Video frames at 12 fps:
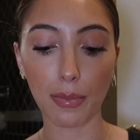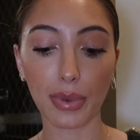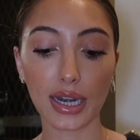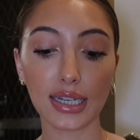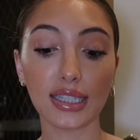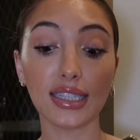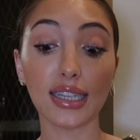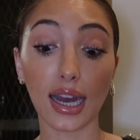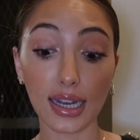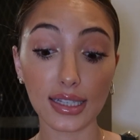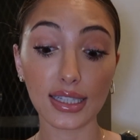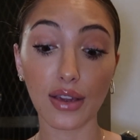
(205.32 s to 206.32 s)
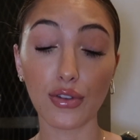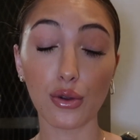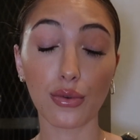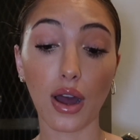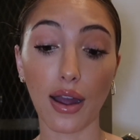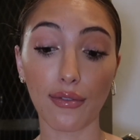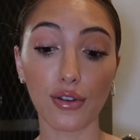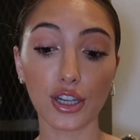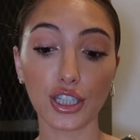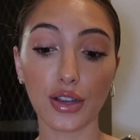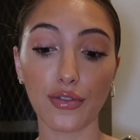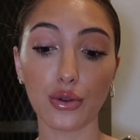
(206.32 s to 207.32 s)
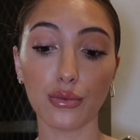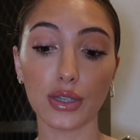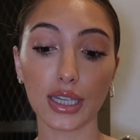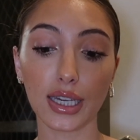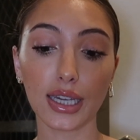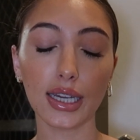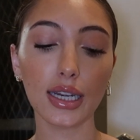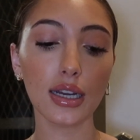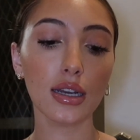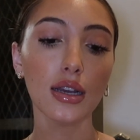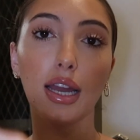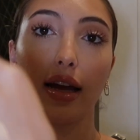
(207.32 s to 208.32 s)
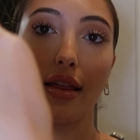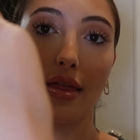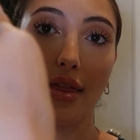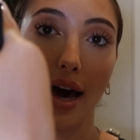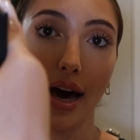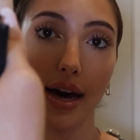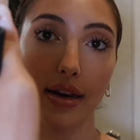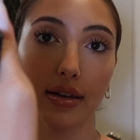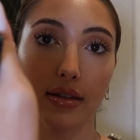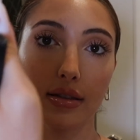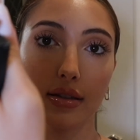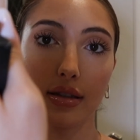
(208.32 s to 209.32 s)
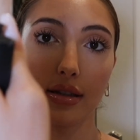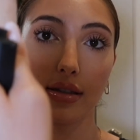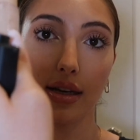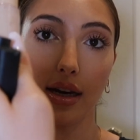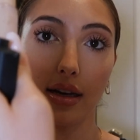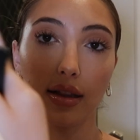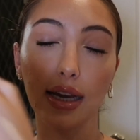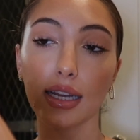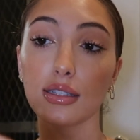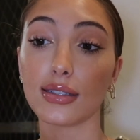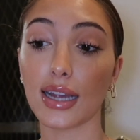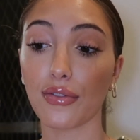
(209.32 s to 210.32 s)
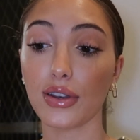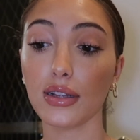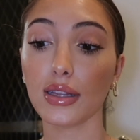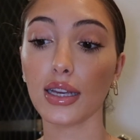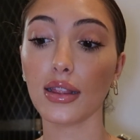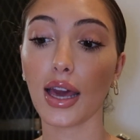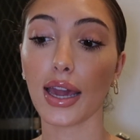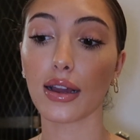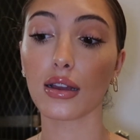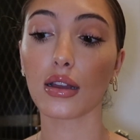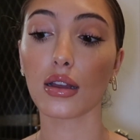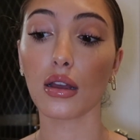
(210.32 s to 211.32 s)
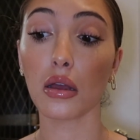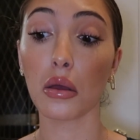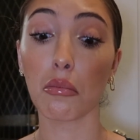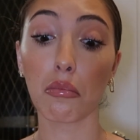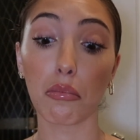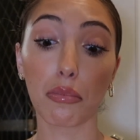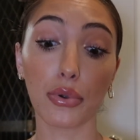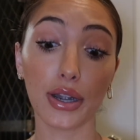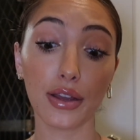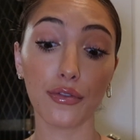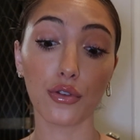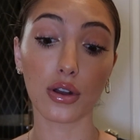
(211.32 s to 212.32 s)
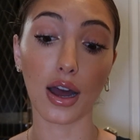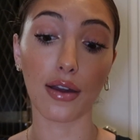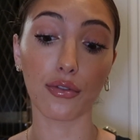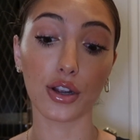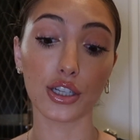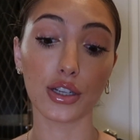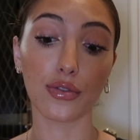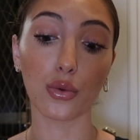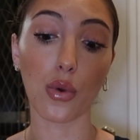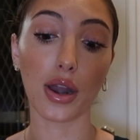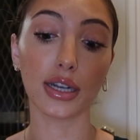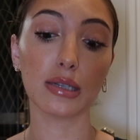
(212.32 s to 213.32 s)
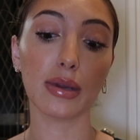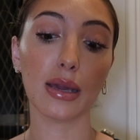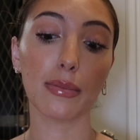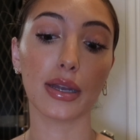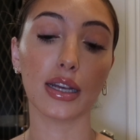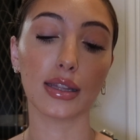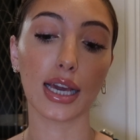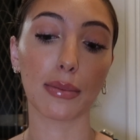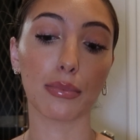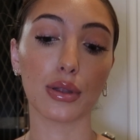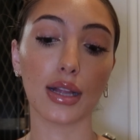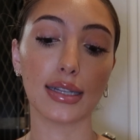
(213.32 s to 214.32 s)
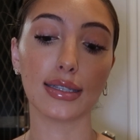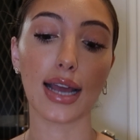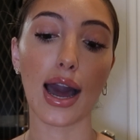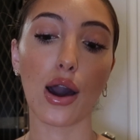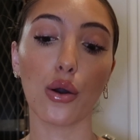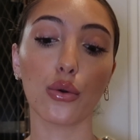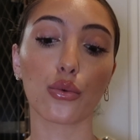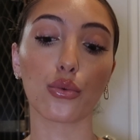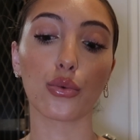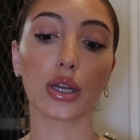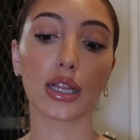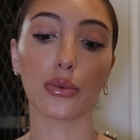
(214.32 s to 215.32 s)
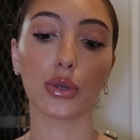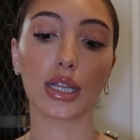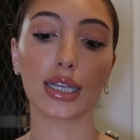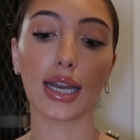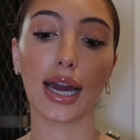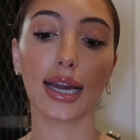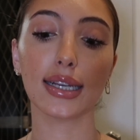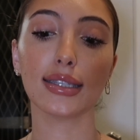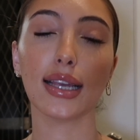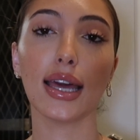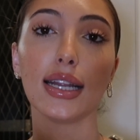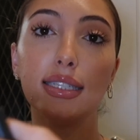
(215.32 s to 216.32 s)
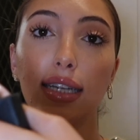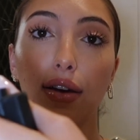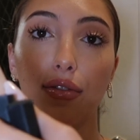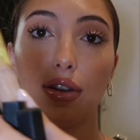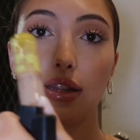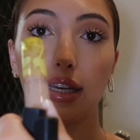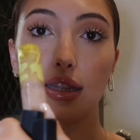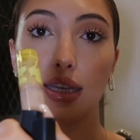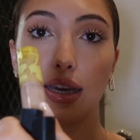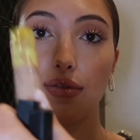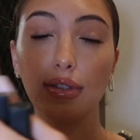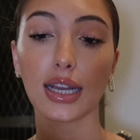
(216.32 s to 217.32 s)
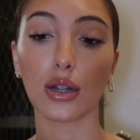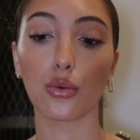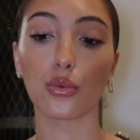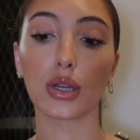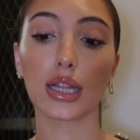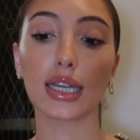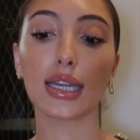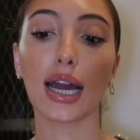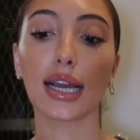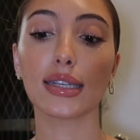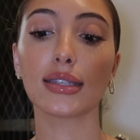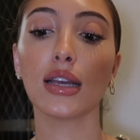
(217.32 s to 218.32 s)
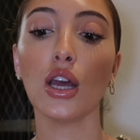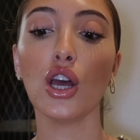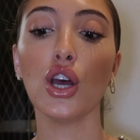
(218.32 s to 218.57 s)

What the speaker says: But it does give you coverage if you need. Like that is it. Like it's definitely like pretty full coverage if you want it to be, but it like blends out really nice, and it definitely leaves like a really nice